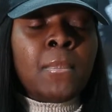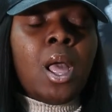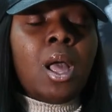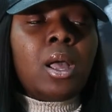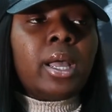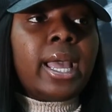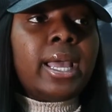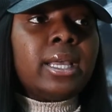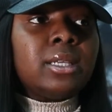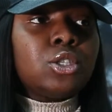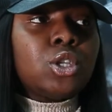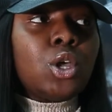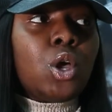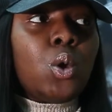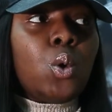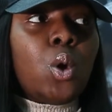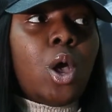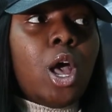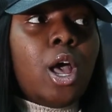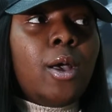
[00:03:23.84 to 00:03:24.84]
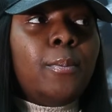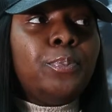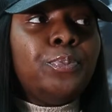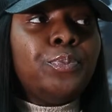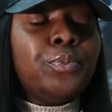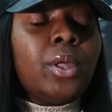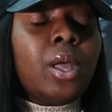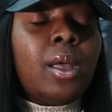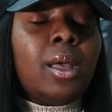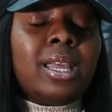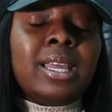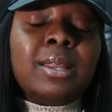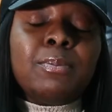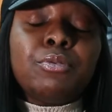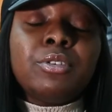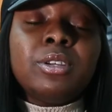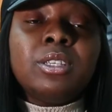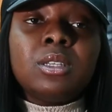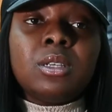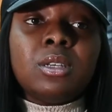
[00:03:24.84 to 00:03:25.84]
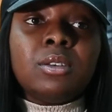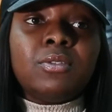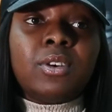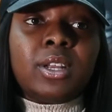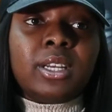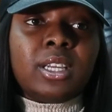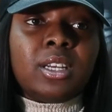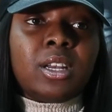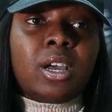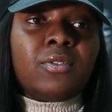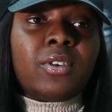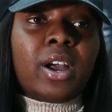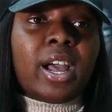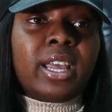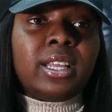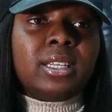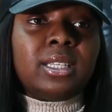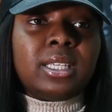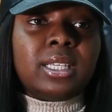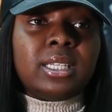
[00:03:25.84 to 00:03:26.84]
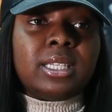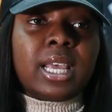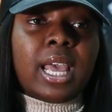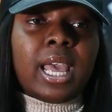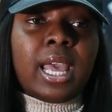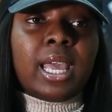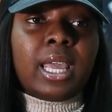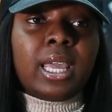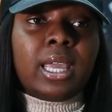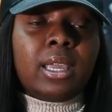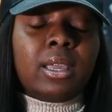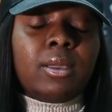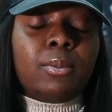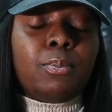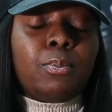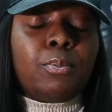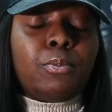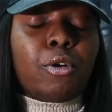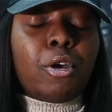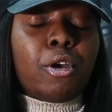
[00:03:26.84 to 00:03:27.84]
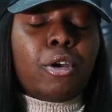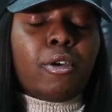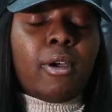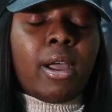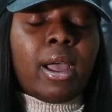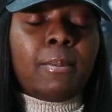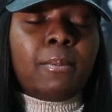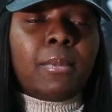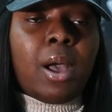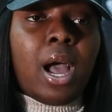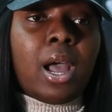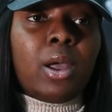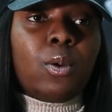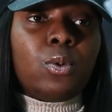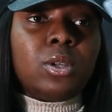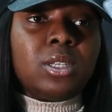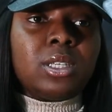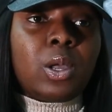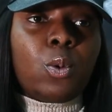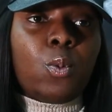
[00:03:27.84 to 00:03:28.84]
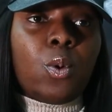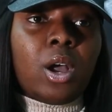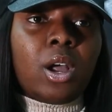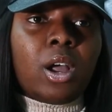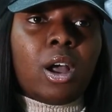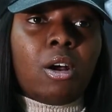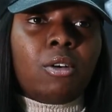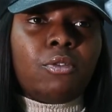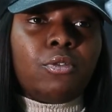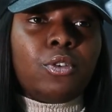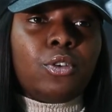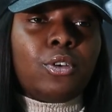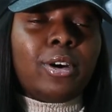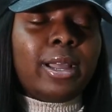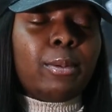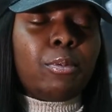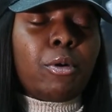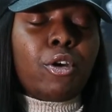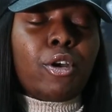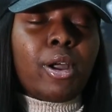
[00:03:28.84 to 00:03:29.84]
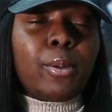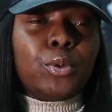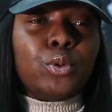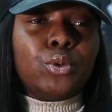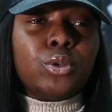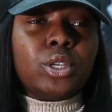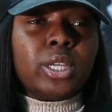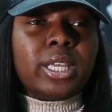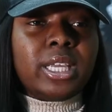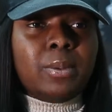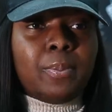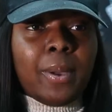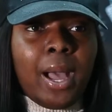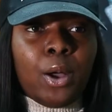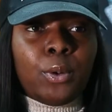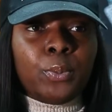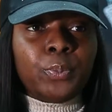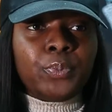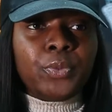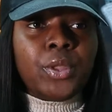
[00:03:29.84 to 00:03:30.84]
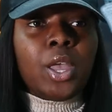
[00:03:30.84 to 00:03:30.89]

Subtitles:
Okay, so in prison, funny enough, I did a program. I was a worker for a program called Keep Out.